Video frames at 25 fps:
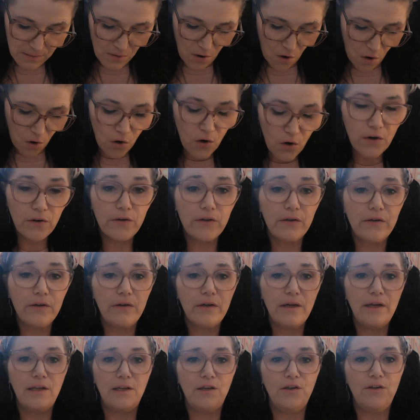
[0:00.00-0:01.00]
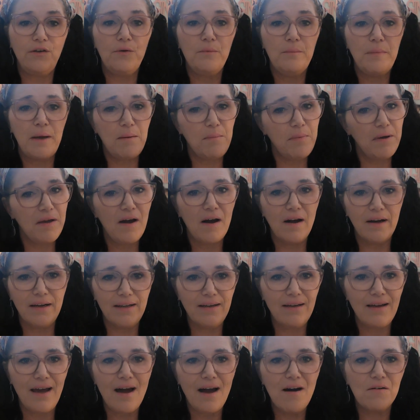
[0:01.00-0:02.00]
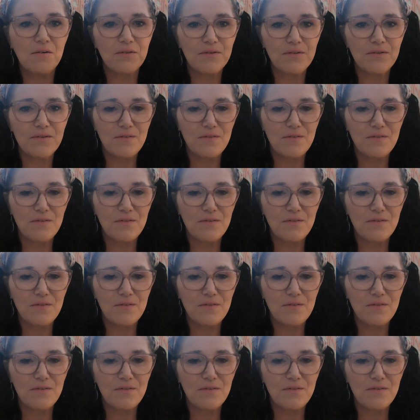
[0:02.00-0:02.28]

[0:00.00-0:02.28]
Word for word: hard, and you may be hiding out,